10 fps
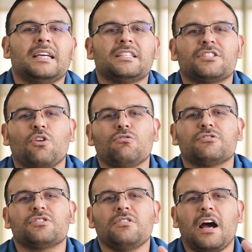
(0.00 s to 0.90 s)
It's
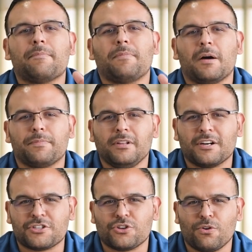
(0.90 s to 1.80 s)
also a
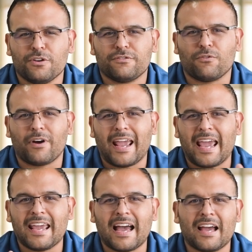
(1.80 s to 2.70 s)
popular choice for
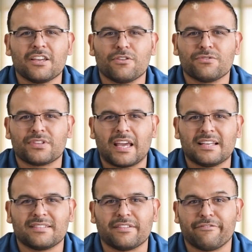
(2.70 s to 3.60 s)
AI use
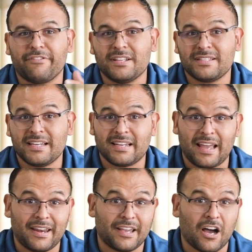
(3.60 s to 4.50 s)
cases in fintech
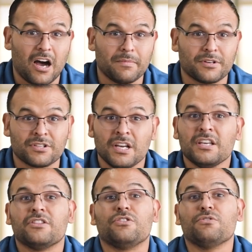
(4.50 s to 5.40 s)
and e-commerce
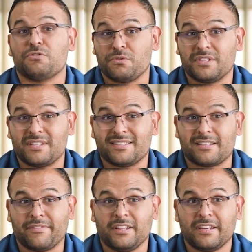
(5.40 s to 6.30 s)
due to its
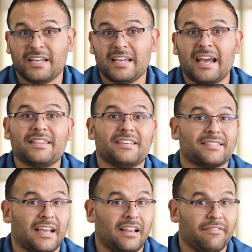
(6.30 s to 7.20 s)
stability and the
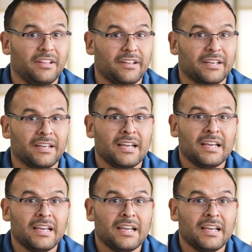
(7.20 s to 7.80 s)
scalability.